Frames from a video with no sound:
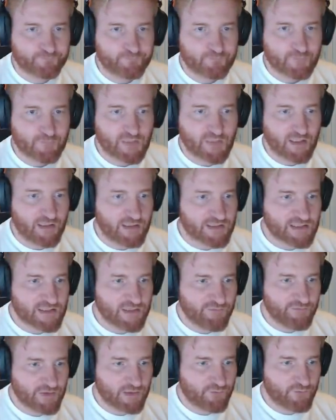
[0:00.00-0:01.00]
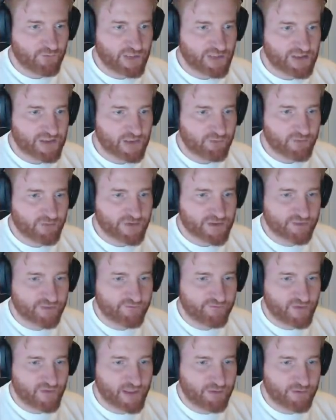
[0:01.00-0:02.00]
Let's see if we can reach them with some
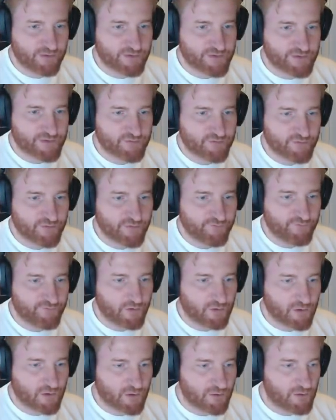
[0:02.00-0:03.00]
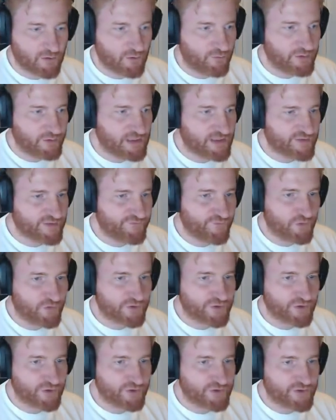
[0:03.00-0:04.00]
fighters. The Folgora only has 4
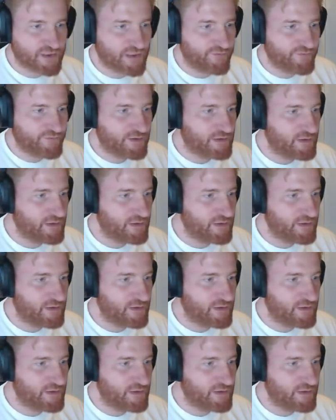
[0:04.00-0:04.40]
turns left.